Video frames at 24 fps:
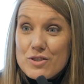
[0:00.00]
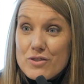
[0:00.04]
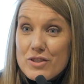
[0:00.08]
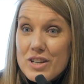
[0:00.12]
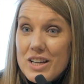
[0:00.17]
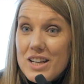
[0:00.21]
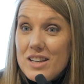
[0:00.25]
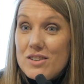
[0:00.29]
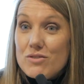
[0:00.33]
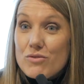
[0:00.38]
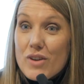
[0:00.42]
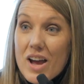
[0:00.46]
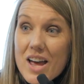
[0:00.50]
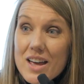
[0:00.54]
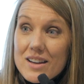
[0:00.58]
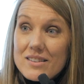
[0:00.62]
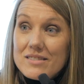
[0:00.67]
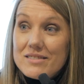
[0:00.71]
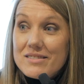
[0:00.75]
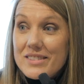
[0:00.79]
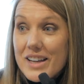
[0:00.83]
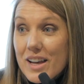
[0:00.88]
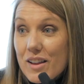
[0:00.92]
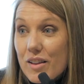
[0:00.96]
Green,
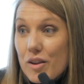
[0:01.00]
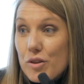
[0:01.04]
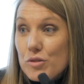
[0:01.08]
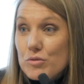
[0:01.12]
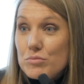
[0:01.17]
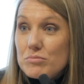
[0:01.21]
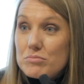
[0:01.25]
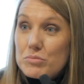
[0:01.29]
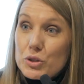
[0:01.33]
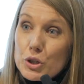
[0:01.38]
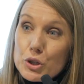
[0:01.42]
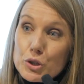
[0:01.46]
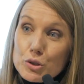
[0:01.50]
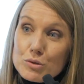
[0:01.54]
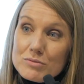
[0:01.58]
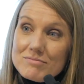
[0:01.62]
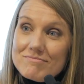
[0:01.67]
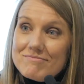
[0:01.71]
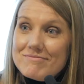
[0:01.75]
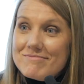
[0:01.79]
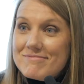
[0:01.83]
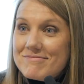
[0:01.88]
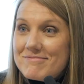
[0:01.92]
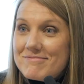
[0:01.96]
red, yellow, blue.